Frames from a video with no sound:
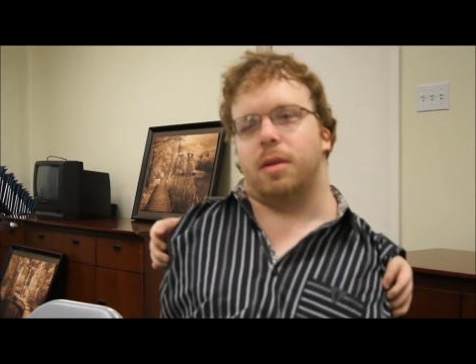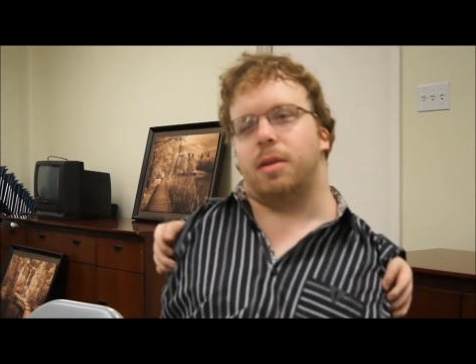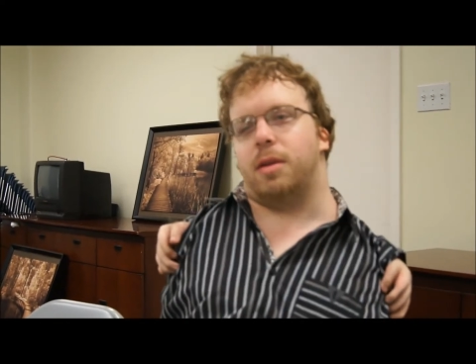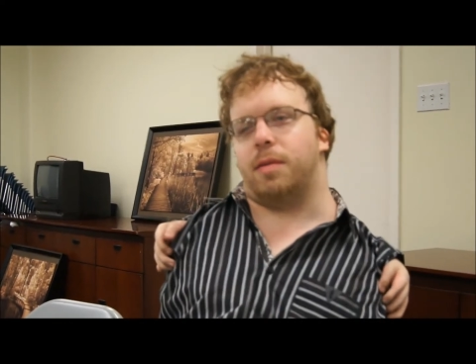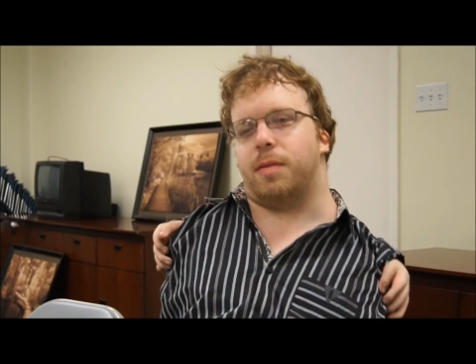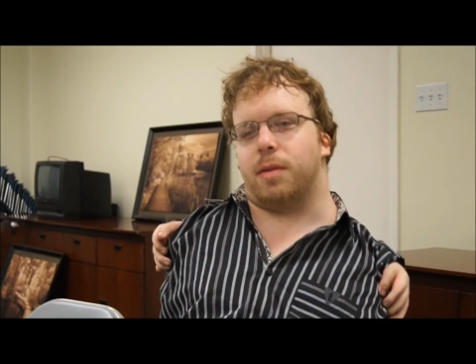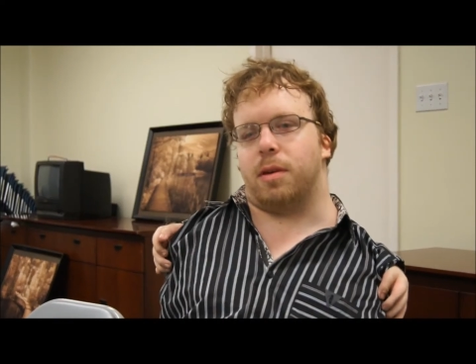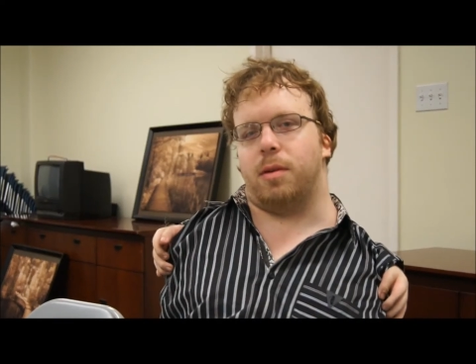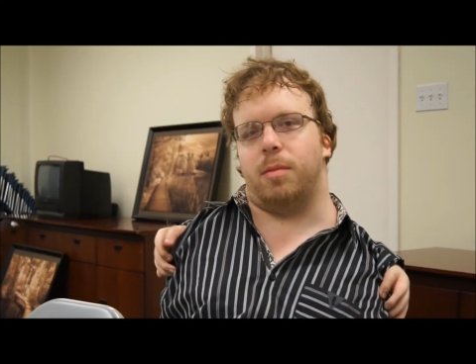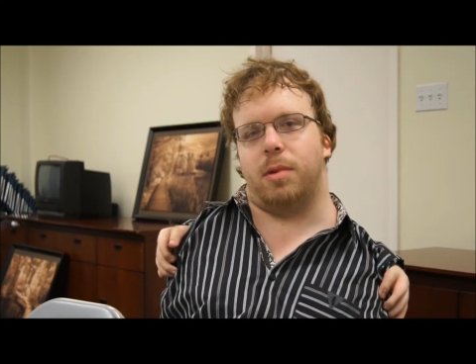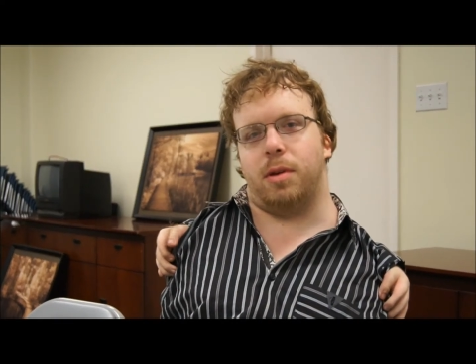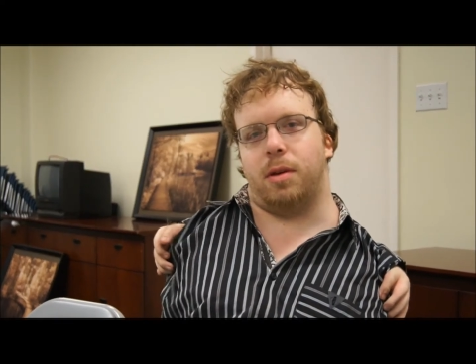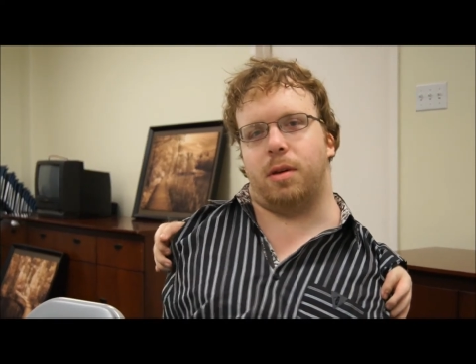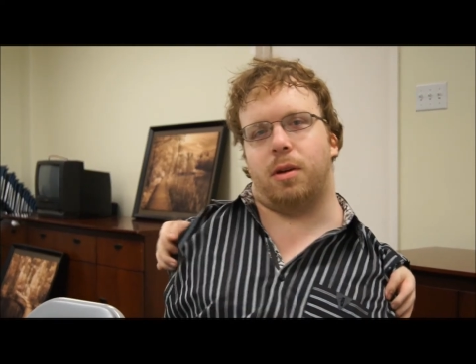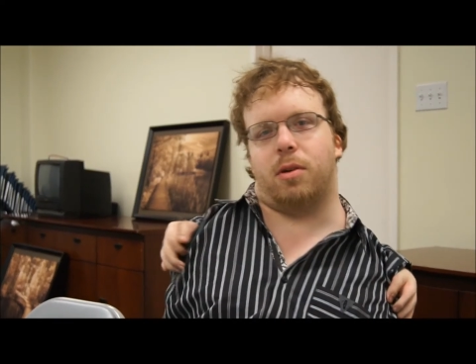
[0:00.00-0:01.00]
different
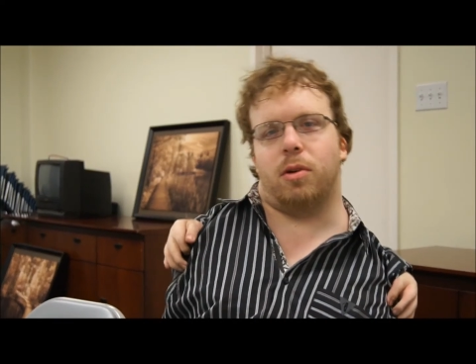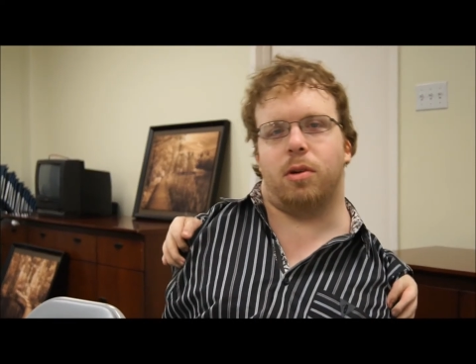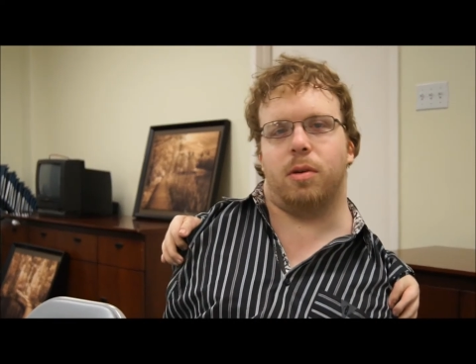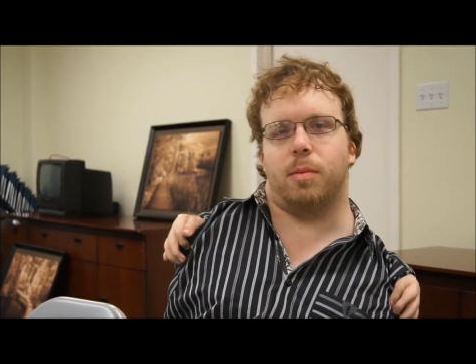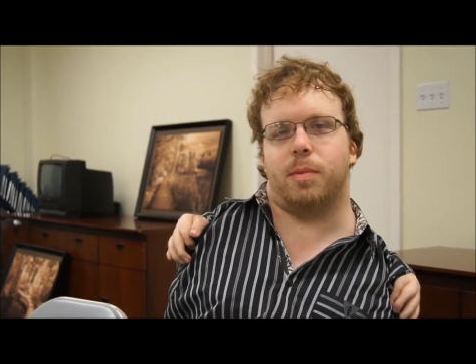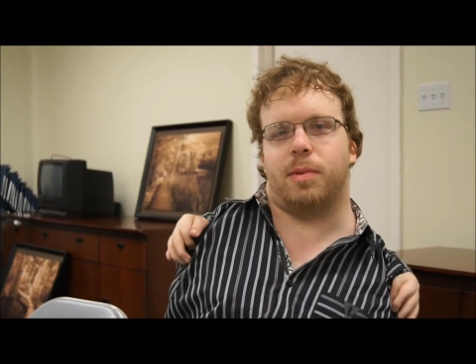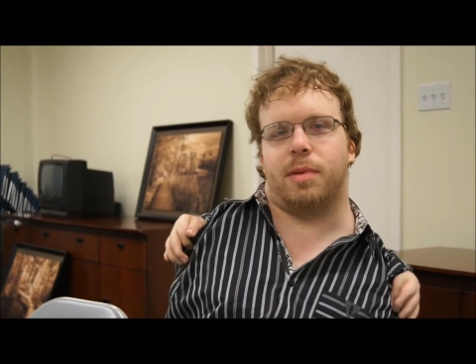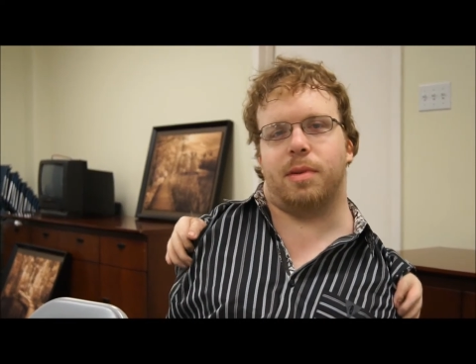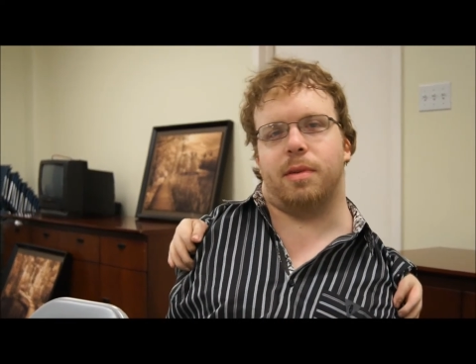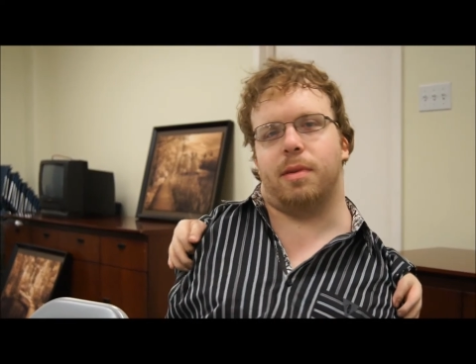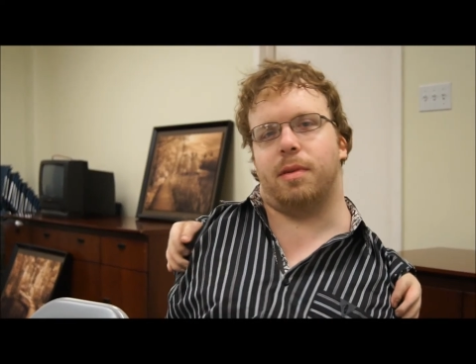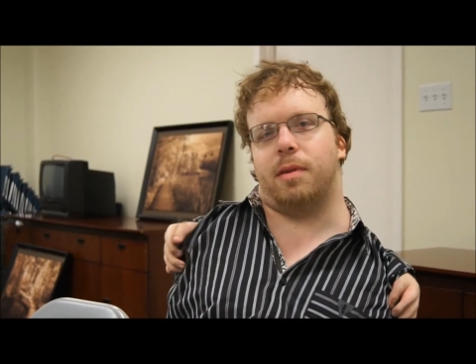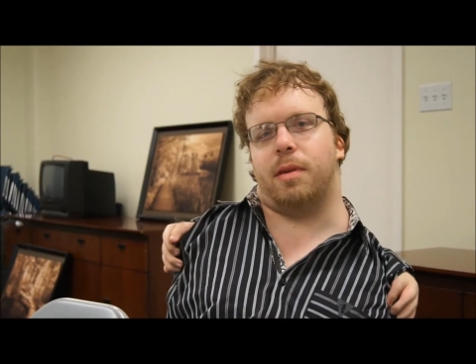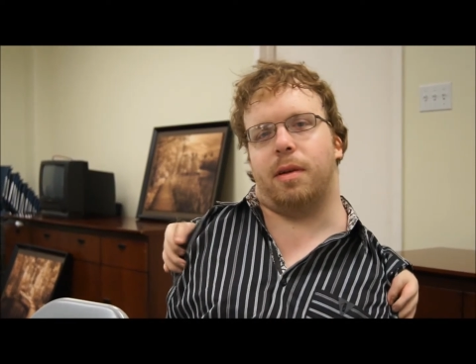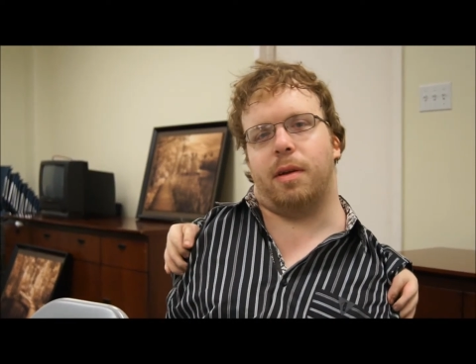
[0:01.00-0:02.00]
community groups and